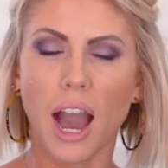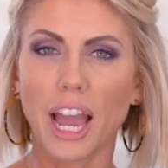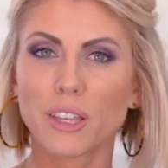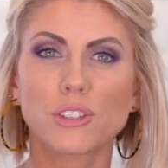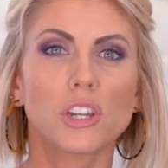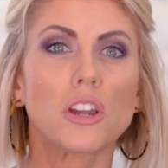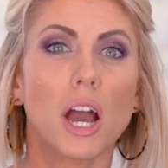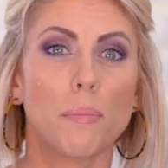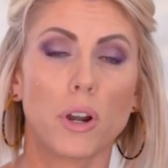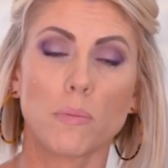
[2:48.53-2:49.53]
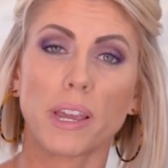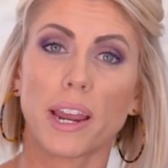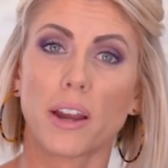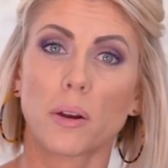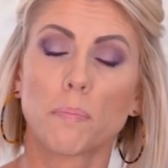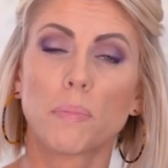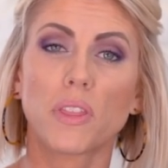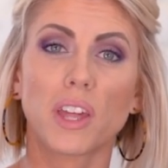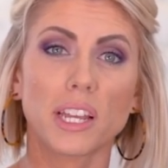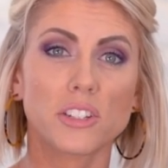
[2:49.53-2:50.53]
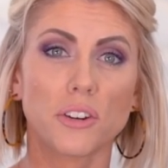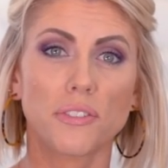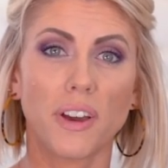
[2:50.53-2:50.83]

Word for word: I used to not part my hair, but then I started